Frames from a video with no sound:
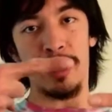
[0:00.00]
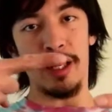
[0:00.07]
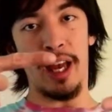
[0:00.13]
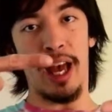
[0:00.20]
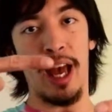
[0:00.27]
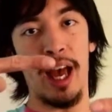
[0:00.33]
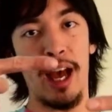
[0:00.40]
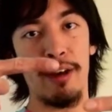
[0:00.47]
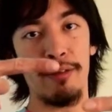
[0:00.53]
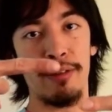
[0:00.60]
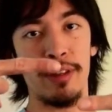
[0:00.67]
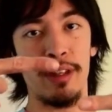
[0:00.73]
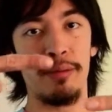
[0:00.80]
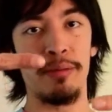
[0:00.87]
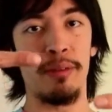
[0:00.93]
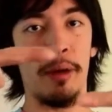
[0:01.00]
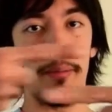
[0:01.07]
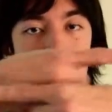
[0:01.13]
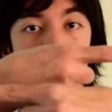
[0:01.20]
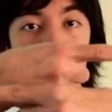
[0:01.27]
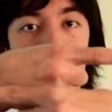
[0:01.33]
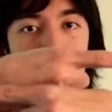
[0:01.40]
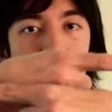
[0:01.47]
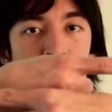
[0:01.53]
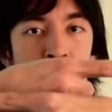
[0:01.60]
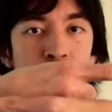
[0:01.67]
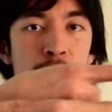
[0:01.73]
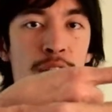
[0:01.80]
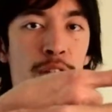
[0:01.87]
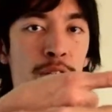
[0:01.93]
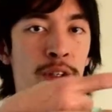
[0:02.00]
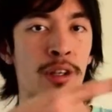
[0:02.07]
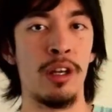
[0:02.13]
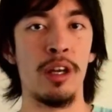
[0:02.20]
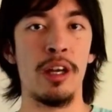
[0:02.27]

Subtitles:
have them opposing each other,